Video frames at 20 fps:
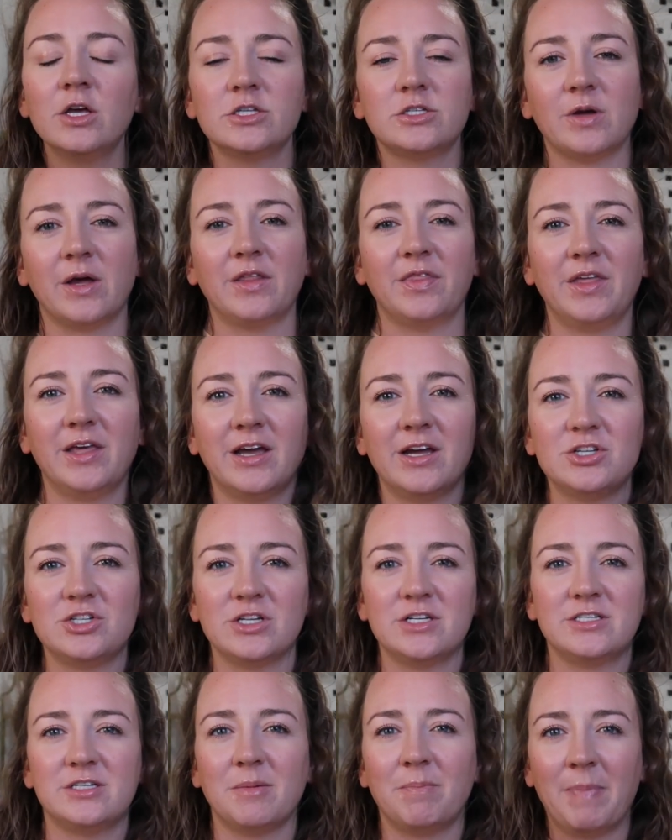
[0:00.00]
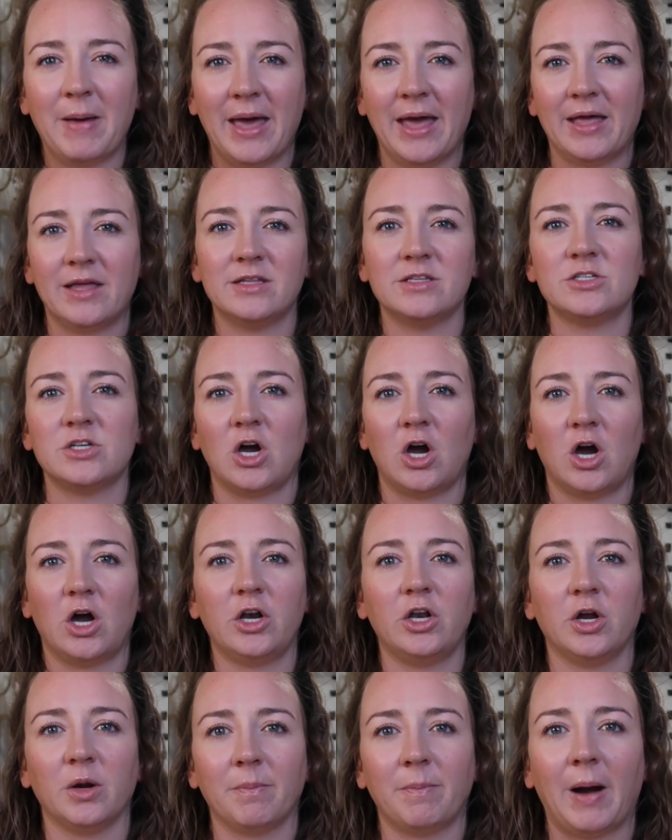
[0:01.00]
so I think it just depends
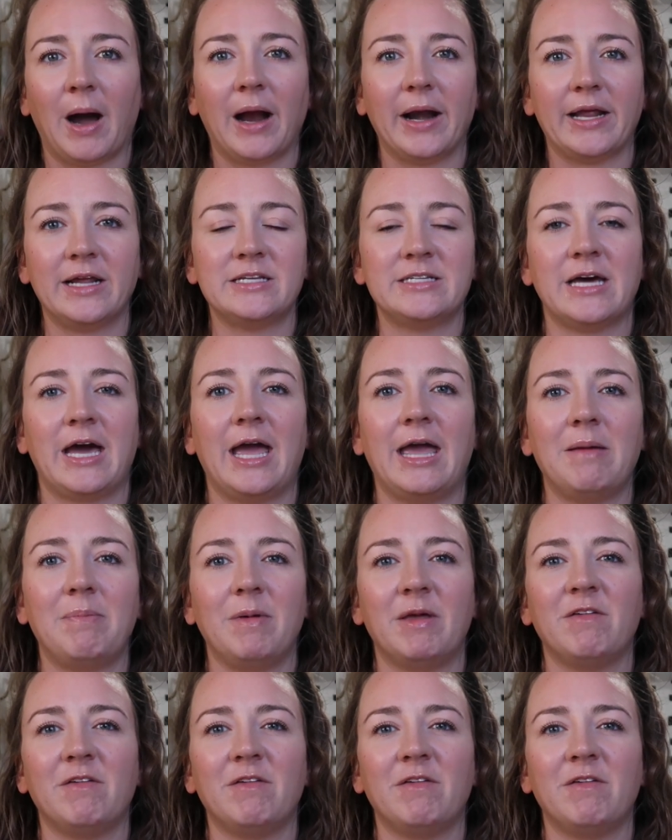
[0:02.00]
on your body type